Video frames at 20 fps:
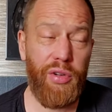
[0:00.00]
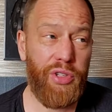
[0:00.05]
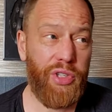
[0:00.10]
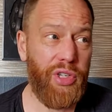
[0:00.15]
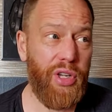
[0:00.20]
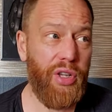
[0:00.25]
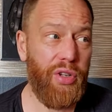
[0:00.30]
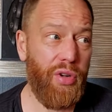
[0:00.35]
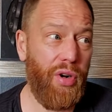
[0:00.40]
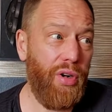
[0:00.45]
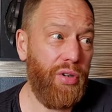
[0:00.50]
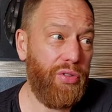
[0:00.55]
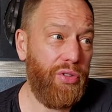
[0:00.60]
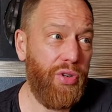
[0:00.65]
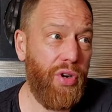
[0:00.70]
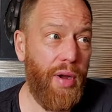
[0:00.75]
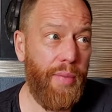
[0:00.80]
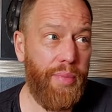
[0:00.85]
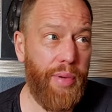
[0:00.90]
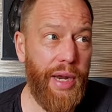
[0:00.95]
so I'll
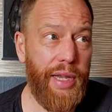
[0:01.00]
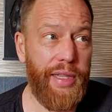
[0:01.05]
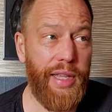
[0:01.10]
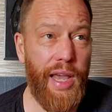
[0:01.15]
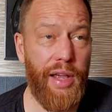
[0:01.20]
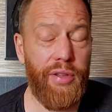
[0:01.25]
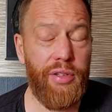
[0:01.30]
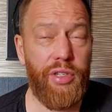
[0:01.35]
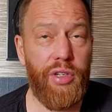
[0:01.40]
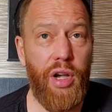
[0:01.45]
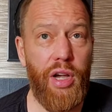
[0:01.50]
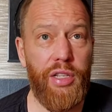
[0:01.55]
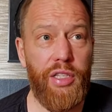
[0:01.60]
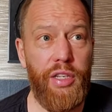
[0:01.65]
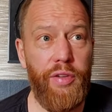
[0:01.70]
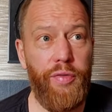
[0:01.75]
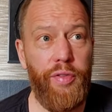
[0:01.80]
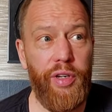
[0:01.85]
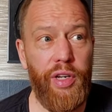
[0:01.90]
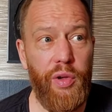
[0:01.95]
try and break down
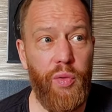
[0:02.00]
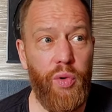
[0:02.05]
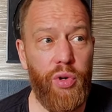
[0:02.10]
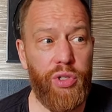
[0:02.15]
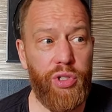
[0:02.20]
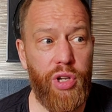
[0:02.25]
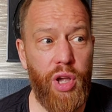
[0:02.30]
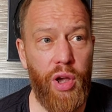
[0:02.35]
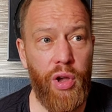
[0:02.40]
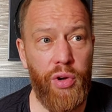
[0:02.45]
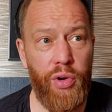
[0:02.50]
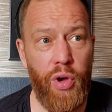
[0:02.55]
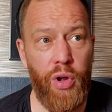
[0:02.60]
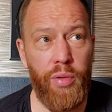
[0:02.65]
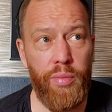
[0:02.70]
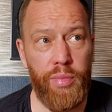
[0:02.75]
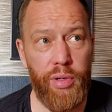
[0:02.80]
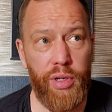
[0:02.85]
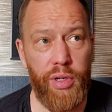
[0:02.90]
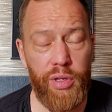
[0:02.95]
scientifically what's going
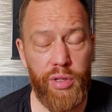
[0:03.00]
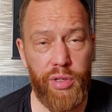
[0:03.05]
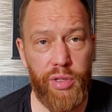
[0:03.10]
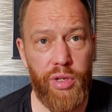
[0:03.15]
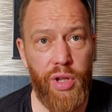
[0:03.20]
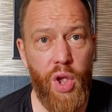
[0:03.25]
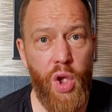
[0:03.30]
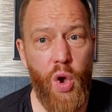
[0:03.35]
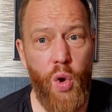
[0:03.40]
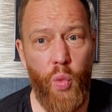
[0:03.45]
on because